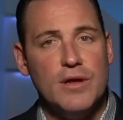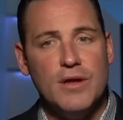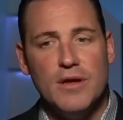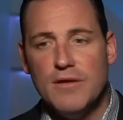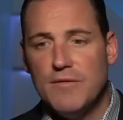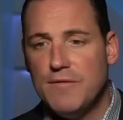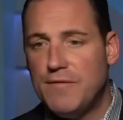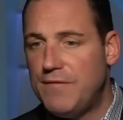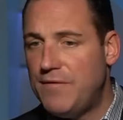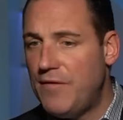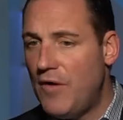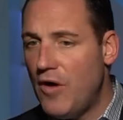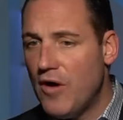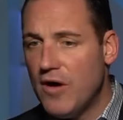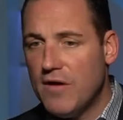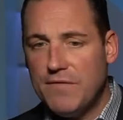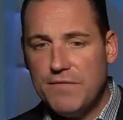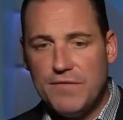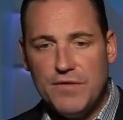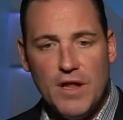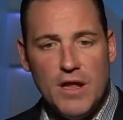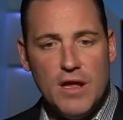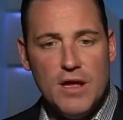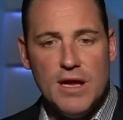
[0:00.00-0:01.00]

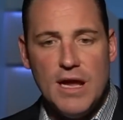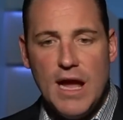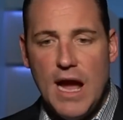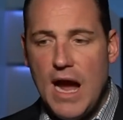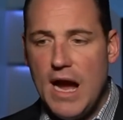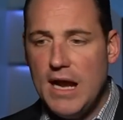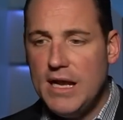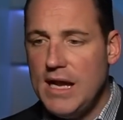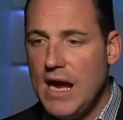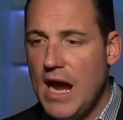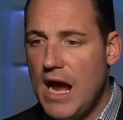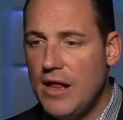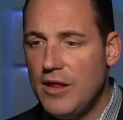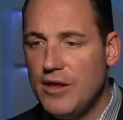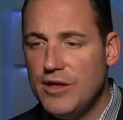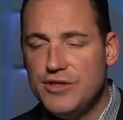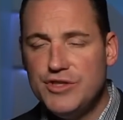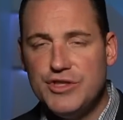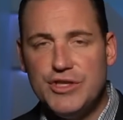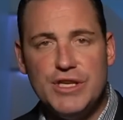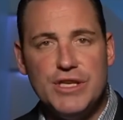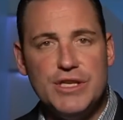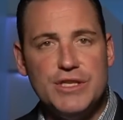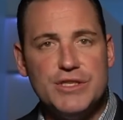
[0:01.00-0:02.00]
far-flung
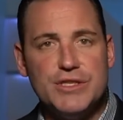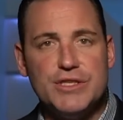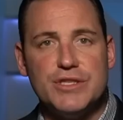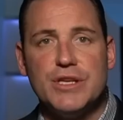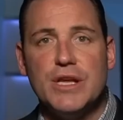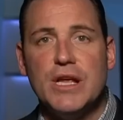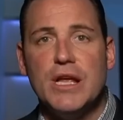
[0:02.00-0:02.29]
ideologies,